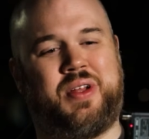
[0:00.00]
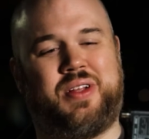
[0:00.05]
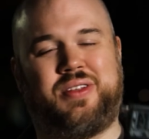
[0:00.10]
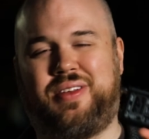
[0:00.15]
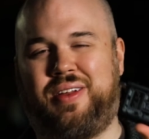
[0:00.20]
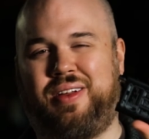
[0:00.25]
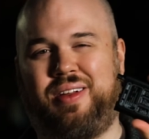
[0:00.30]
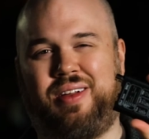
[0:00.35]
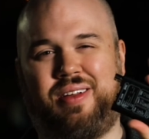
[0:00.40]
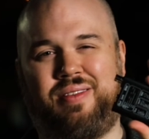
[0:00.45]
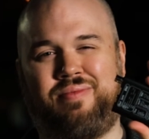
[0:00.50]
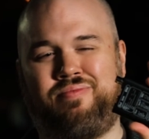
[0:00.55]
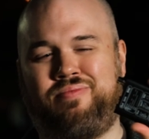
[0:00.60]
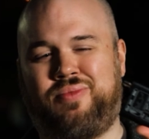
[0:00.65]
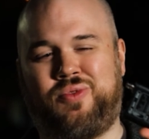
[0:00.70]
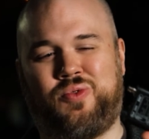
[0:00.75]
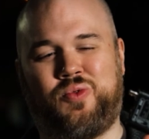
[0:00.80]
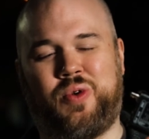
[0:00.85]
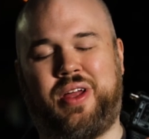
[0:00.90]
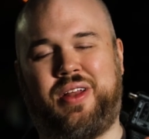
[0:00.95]
It's a
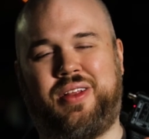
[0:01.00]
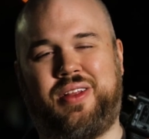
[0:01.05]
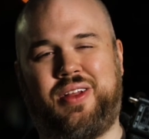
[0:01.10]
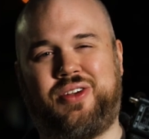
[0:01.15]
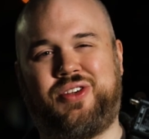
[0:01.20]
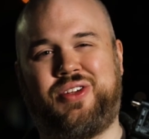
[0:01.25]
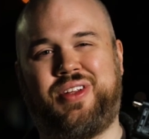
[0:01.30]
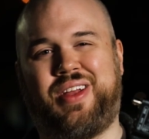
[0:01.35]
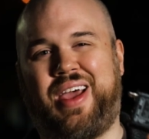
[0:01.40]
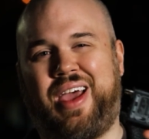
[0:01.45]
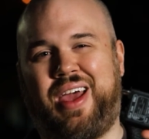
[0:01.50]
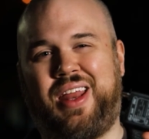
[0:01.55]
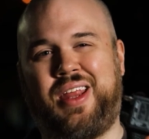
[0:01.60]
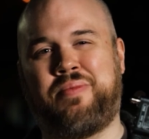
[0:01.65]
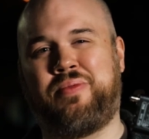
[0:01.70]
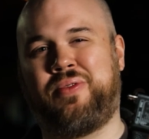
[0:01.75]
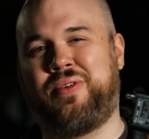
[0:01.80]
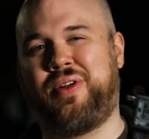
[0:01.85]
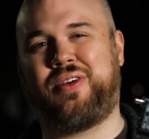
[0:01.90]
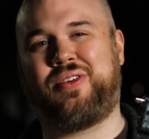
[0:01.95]
great addition to any
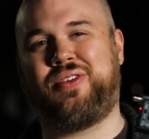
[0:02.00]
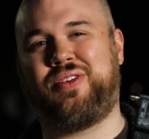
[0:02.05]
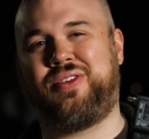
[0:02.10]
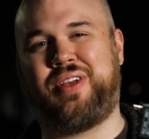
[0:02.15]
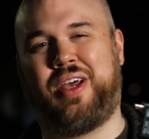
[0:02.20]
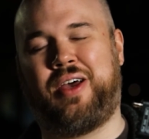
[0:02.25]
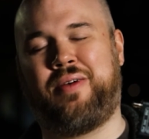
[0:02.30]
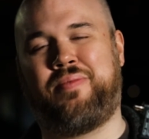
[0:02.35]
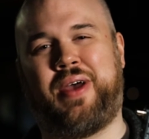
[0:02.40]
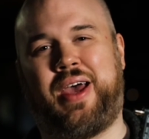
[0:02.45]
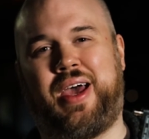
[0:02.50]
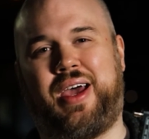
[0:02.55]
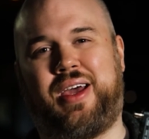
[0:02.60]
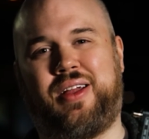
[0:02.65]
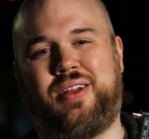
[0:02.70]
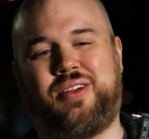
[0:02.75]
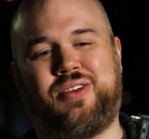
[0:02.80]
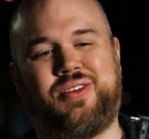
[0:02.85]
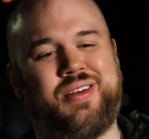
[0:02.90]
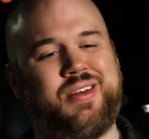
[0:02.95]
production sound
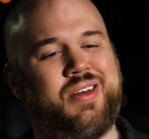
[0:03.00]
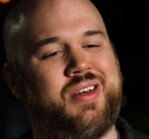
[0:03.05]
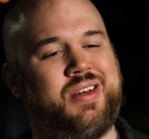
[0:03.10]
package.